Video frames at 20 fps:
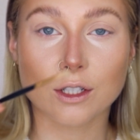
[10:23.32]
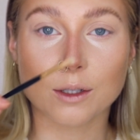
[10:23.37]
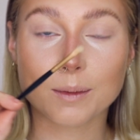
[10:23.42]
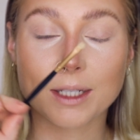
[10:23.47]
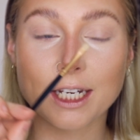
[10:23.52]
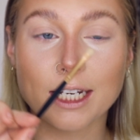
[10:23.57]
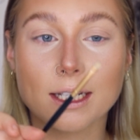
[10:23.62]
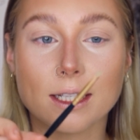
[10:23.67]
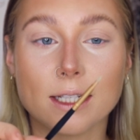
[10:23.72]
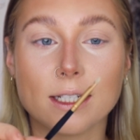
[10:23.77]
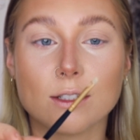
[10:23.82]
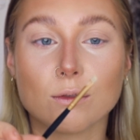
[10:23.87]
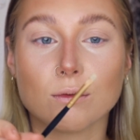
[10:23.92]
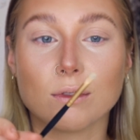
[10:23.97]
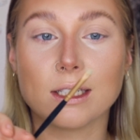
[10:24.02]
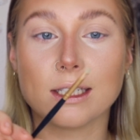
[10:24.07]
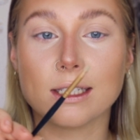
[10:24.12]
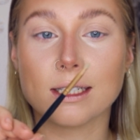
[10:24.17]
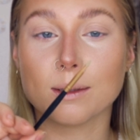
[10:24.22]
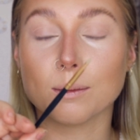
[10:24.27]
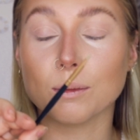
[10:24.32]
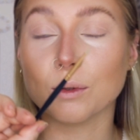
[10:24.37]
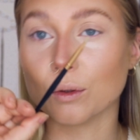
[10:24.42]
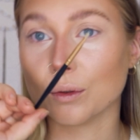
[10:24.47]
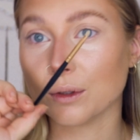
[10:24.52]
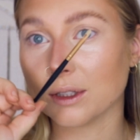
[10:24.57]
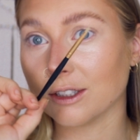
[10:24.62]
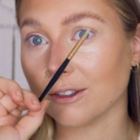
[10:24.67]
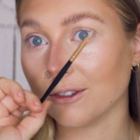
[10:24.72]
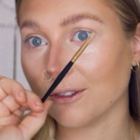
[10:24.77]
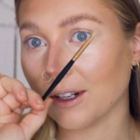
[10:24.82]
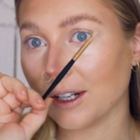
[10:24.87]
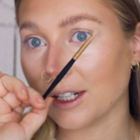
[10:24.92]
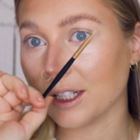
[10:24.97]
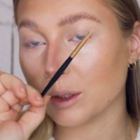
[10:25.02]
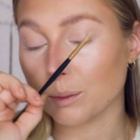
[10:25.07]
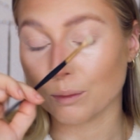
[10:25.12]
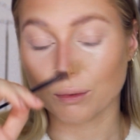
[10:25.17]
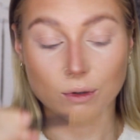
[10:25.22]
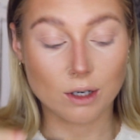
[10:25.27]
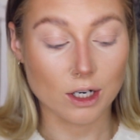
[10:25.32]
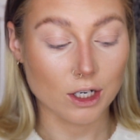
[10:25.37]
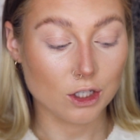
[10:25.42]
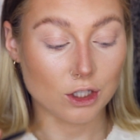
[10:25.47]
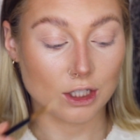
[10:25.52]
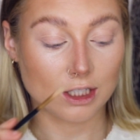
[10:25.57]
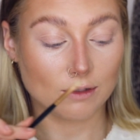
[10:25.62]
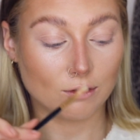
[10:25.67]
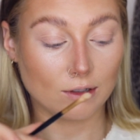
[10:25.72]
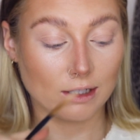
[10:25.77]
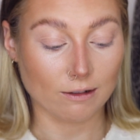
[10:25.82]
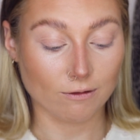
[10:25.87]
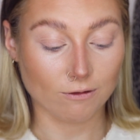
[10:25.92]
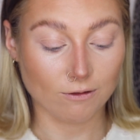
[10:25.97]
I'm taking this really small defined brush, it's really